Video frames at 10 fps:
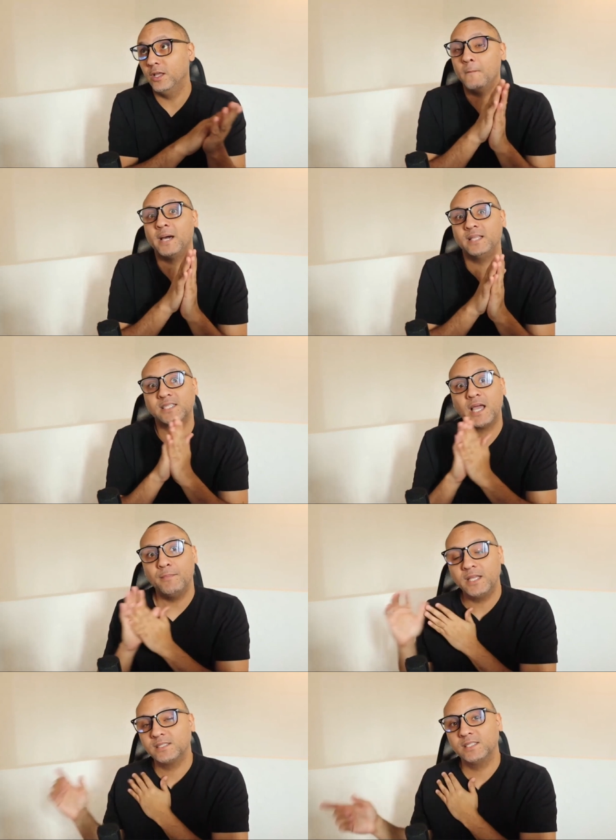by the time it
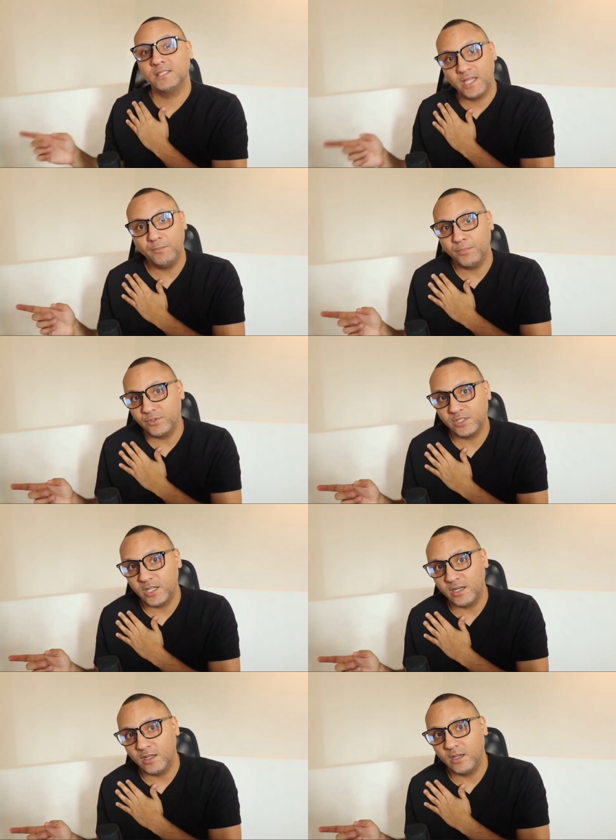gets to
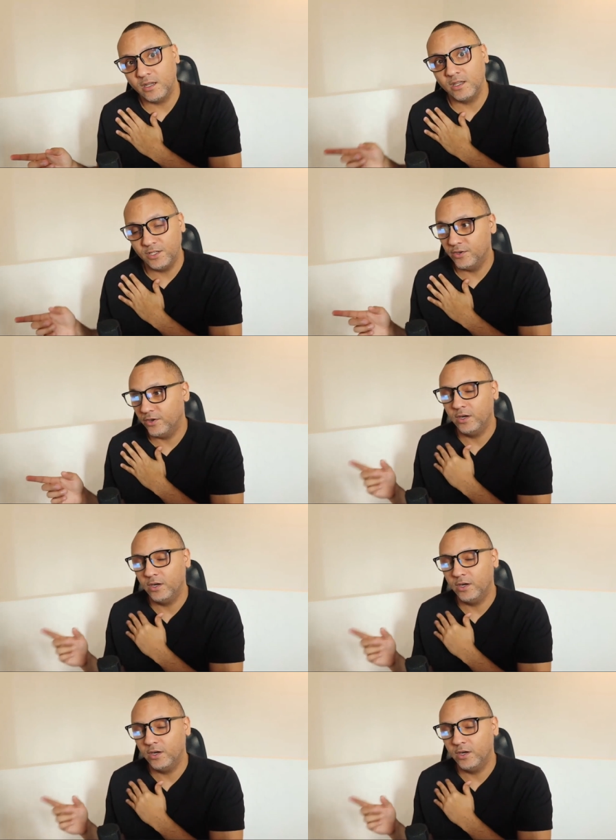10% a year,